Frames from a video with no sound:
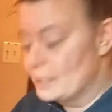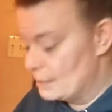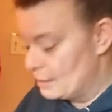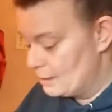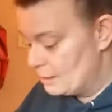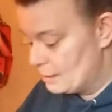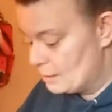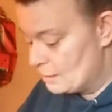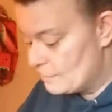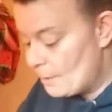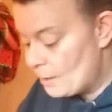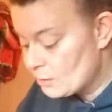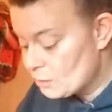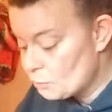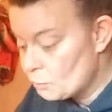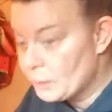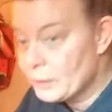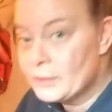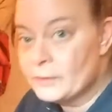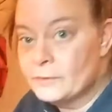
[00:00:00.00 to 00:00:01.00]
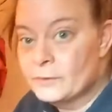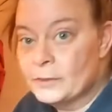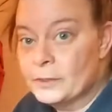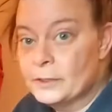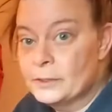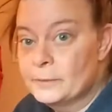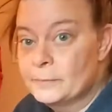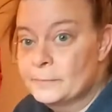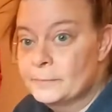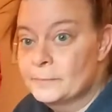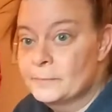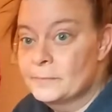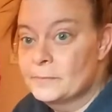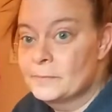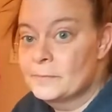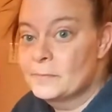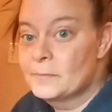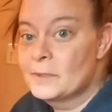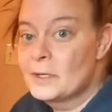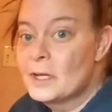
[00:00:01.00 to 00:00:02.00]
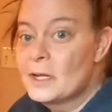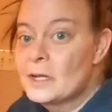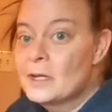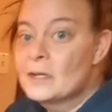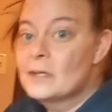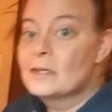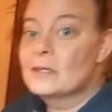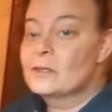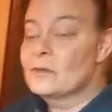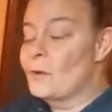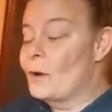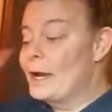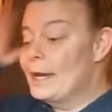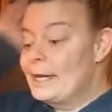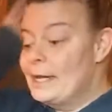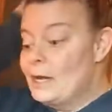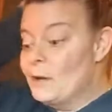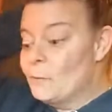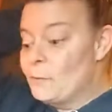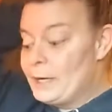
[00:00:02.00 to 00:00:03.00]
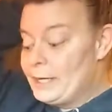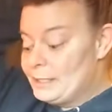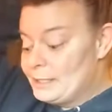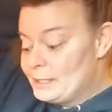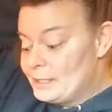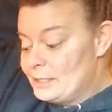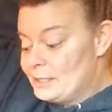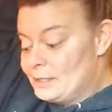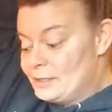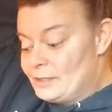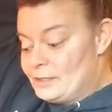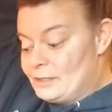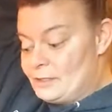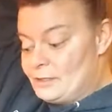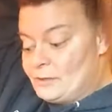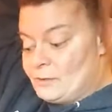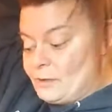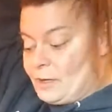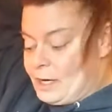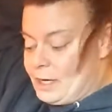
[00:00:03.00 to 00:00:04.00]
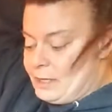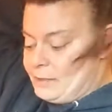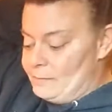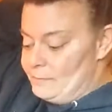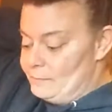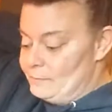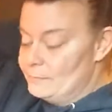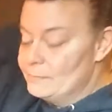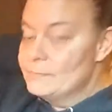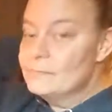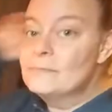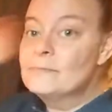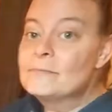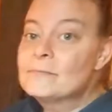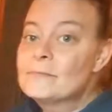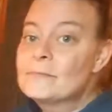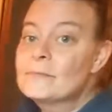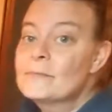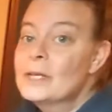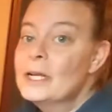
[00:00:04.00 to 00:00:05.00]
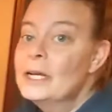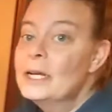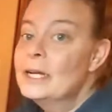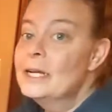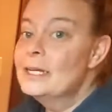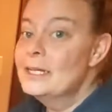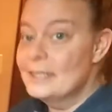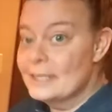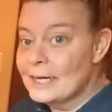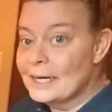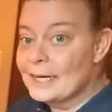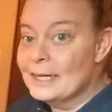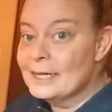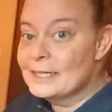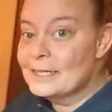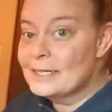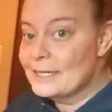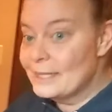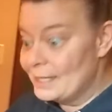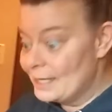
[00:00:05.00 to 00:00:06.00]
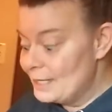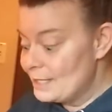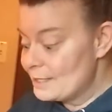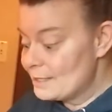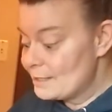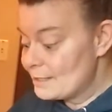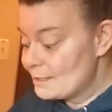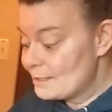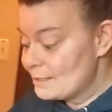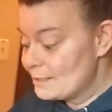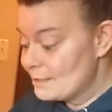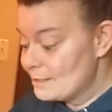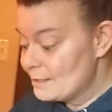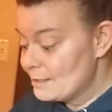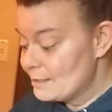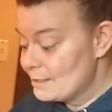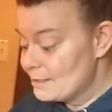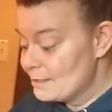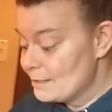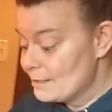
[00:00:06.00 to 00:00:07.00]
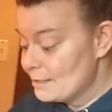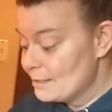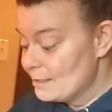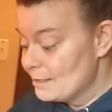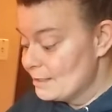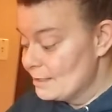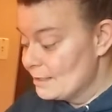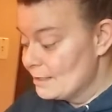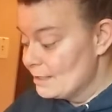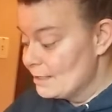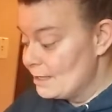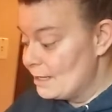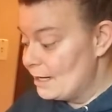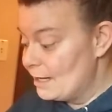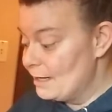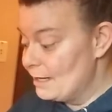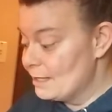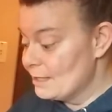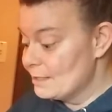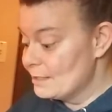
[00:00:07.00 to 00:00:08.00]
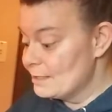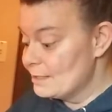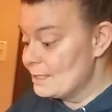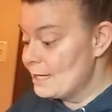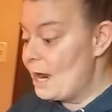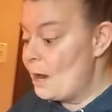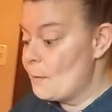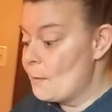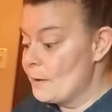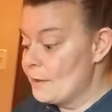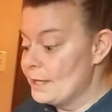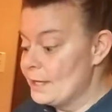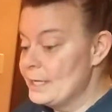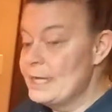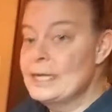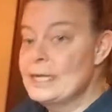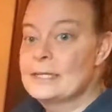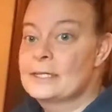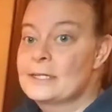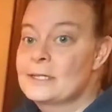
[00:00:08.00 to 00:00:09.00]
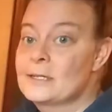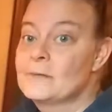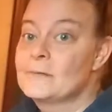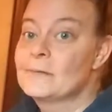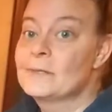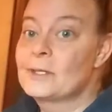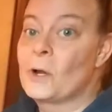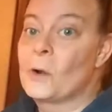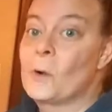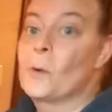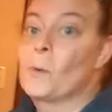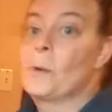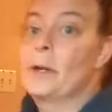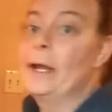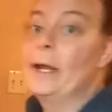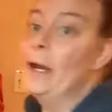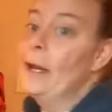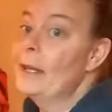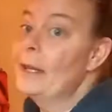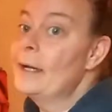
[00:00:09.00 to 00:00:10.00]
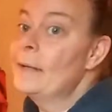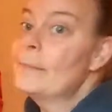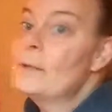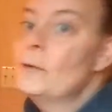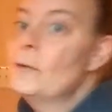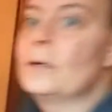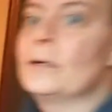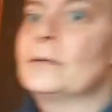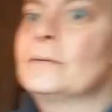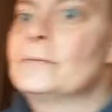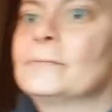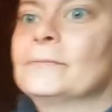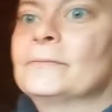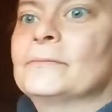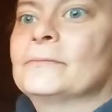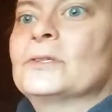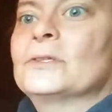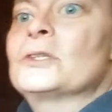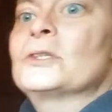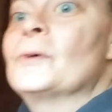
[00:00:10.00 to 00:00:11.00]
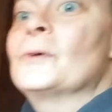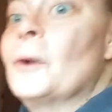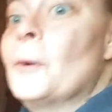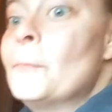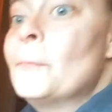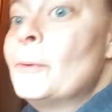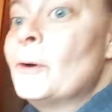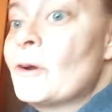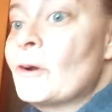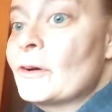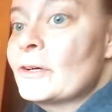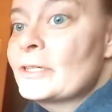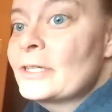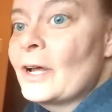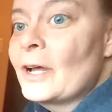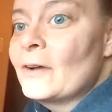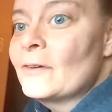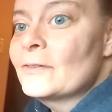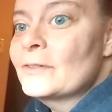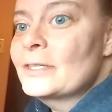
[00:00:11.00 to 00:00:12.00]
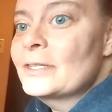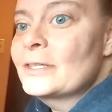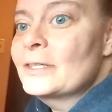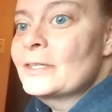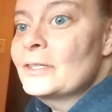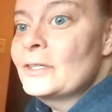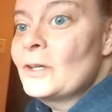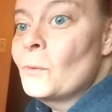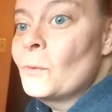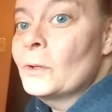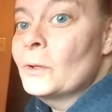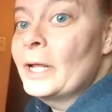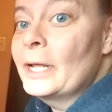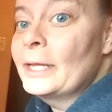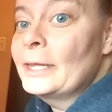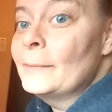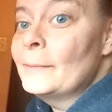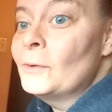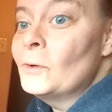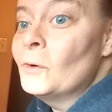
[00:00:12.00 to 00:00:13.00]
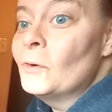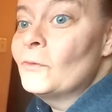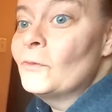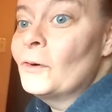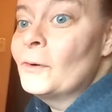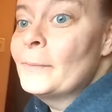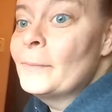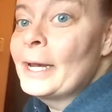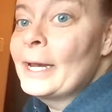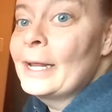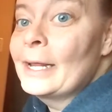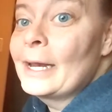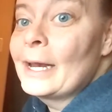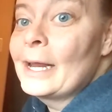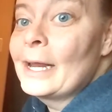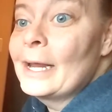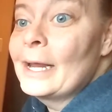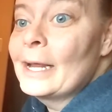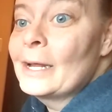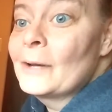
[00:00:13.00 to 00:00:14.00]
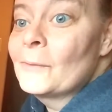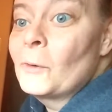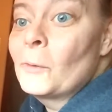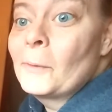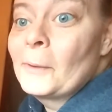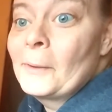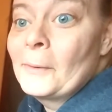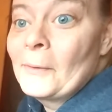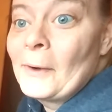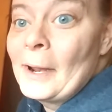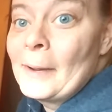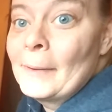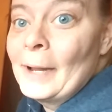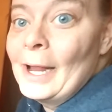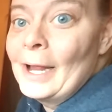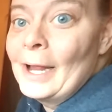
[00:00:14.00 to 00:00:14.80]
It smells wonderful. So I can't wait to dig into these and see how well they taste. So we gotta let them cool so we don't burn ourselves. So we'll let them cool for a minute and we'll be right back.